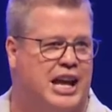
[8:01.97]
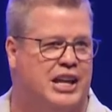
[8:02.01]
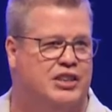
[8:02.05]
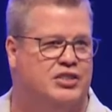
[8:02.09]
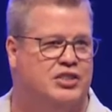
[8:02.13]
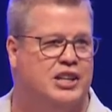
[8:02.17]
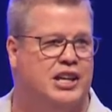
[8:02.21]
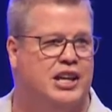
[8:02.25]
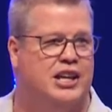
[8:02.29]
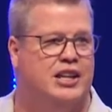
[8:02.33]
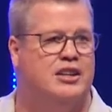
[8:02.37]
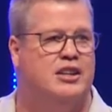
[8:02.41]

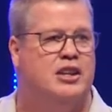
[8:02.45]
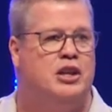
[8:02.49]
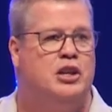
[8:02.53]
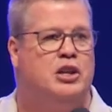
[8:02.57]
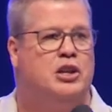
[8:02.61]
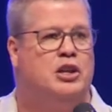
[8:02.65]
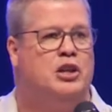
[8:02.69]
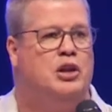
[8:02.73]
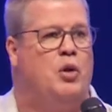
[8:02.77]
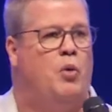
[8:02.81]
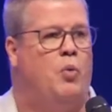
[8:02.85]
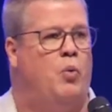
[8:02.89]
And then
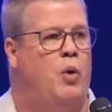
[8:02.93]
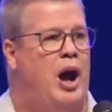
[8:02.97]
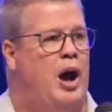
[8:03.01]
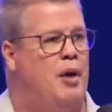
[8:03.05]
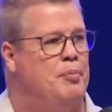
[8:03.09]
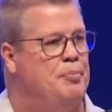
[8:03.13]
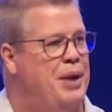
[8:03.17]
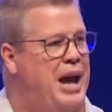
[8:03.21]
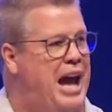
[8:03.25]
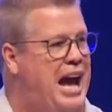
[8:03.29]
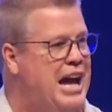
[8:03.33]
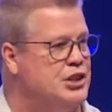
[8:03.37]

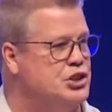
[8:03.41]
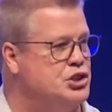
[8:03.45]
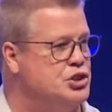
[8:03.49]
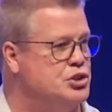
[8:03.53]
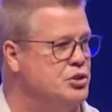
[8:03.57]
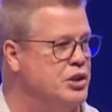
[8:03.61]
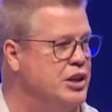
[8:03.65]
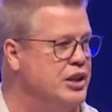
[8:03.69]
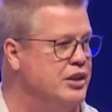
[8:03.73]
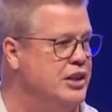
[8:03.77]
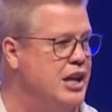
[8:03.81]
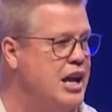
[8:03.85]
while
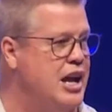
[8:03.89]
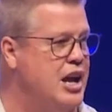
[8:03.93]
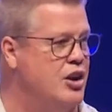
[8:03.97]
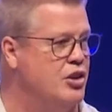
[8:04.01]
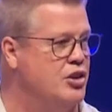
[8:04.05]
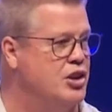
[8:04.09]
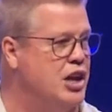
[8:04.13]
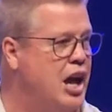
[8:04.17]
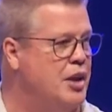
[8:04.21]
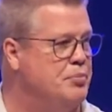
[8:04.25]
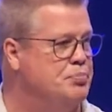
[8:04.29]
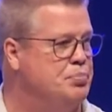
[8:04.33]
pastoring there,
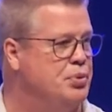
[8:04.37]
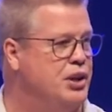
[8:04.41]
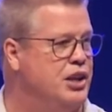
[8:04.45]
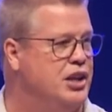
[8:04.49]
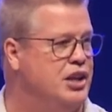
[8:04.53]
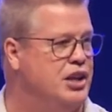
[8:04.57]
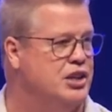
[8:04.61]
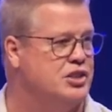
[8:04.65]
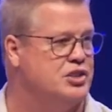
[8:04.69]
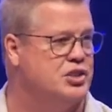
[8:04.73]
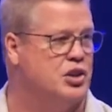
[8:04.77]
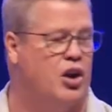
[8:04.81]
God put
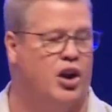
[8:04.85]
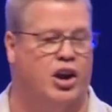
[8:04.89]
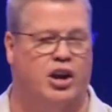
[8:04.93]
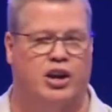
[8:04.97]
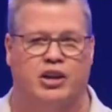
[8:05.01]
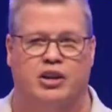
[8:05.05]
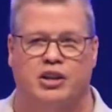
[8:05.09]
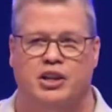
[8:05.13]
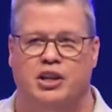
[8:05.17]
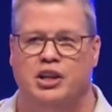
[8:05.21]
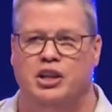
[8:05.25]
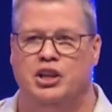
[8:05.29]
in his
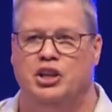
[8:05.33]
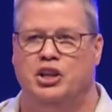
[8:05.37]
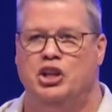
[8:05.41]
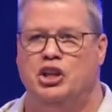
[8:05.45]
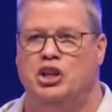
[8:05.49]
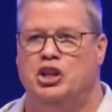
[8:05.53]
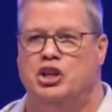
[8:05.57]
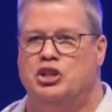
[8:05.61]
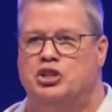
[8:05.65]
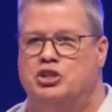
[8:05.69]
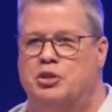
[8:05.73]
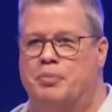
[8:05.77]
heart
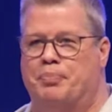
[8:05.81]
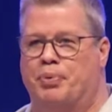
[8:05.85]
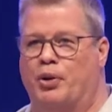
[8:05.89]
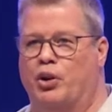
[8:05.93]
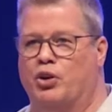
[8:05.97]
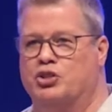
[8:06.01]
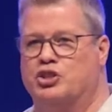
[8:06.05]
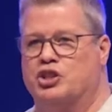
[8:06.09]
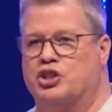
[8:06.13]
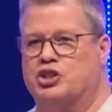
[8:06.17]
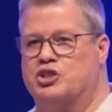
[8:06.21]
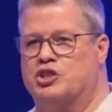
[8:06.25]
to
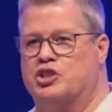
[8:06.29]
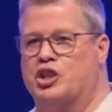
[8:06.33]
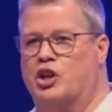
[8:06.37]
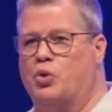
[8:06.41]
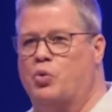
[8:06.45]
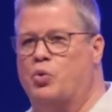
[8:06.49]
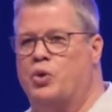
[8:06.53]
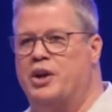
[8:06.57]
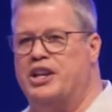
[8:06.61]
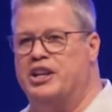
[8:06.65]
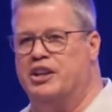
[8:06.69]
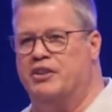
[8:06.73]
purchase the
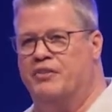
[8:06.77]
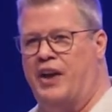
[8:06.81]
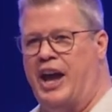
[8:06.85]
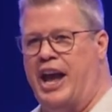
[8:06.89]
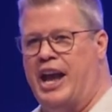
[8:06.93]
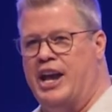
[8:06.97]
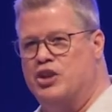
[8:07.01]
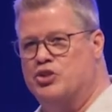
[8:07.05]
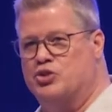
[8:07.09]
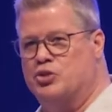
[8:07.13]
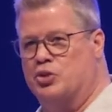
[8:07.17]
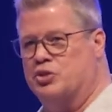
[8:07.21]
Queen of
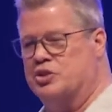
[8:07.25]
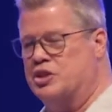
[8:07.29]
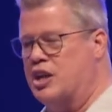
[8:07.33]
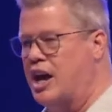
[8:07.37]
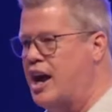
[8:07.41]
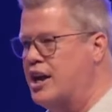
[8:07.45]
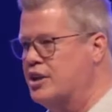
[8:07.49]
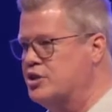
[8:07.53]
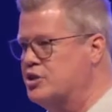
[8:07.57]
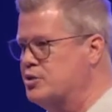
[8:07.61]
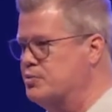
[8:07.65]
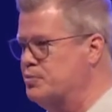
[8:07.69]
Angels
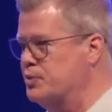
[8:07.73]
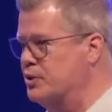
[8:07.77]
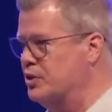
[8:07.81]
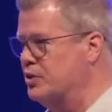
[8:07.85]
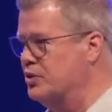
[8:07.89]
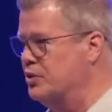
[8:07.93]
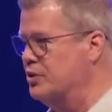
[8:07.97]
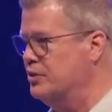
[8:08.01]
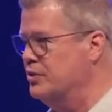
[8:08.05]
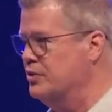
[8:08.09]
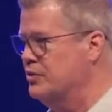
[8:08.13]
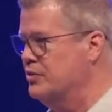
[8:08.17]

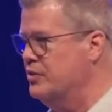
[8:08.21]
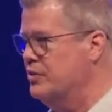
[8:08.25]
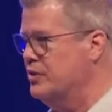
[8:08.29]
Hospital.